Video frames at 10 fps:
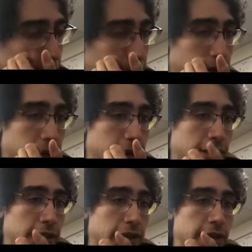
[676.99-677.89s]

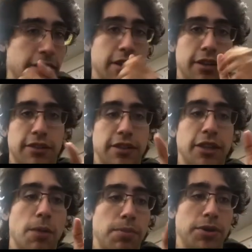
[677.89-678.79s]
that is
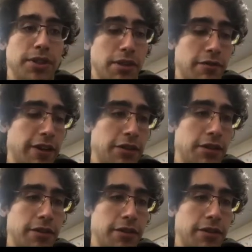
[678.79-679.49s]
decomposing the vector,